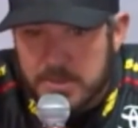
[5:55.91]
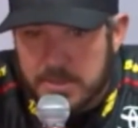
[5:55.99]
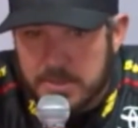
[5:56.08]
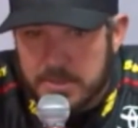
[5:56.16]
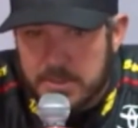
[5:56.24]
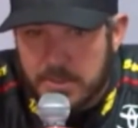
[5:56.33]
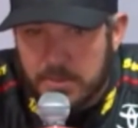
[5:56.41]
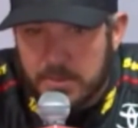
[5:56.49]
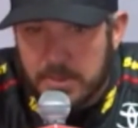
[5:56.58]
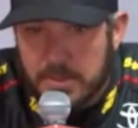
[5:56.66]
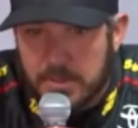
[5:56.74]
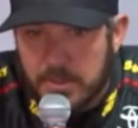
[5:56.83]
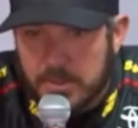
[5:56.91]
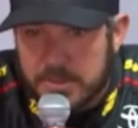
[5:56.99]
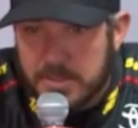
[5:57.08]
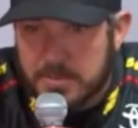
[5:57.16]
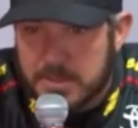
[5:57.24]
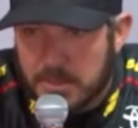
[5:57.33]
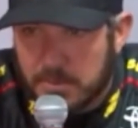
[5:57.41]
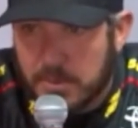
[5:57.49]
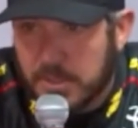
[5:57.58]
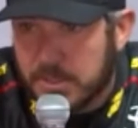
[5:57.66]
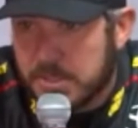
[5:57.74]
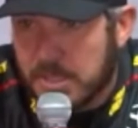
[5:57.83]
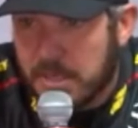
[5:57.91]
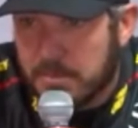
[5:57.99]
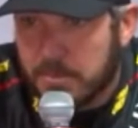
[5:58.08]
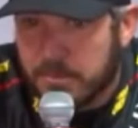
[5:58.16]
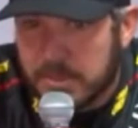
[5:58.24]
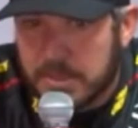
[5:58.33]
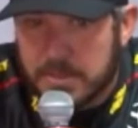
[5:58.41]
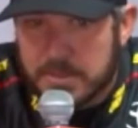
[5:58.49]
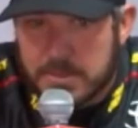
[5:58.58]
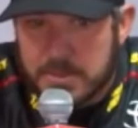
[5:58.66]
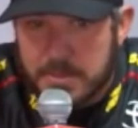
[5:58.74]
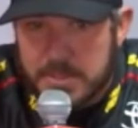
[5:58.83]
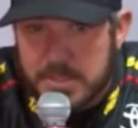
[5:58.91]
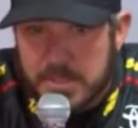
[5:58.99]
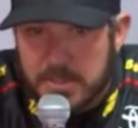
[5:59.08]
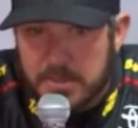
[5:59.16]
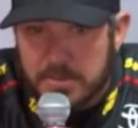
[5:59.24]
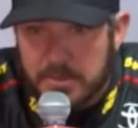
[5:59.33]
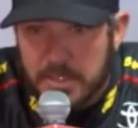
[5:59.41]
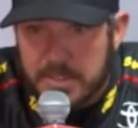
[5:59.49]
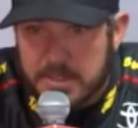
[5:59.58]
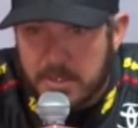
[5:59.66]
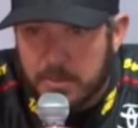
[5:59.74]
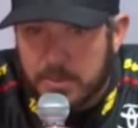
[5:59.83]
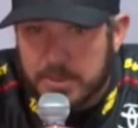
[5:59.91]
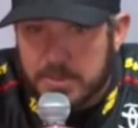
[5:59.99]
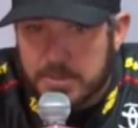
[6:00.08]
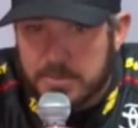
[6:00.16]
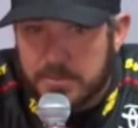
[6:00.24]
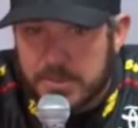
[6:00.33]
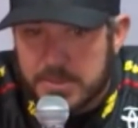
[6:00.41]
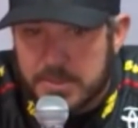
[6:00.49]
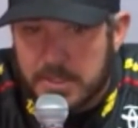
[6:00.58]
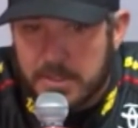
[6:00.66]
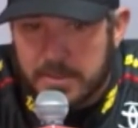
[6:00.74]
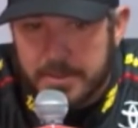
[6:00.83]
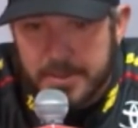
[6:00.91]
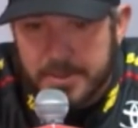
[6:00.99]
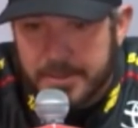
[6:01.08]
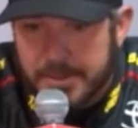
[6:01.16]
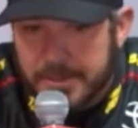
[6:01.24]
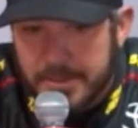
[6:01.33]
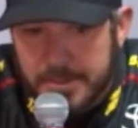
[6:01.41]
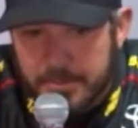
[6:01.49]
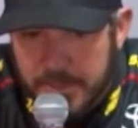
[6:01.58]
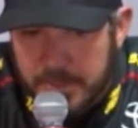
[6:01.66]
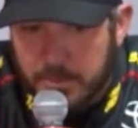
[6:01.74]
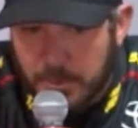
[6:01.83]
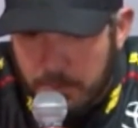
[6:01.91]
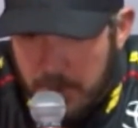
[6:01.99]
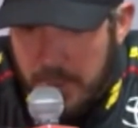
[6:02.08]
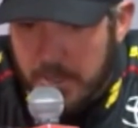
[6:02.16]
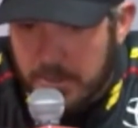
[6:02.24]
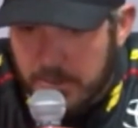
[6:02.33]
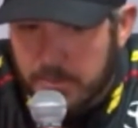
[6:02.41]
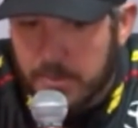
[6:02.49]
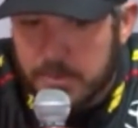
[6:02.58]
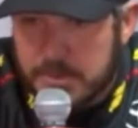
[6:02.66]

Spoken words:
And so, you know, our team's done a really good job over the years, especially here the last couple of years, of just being prepared when we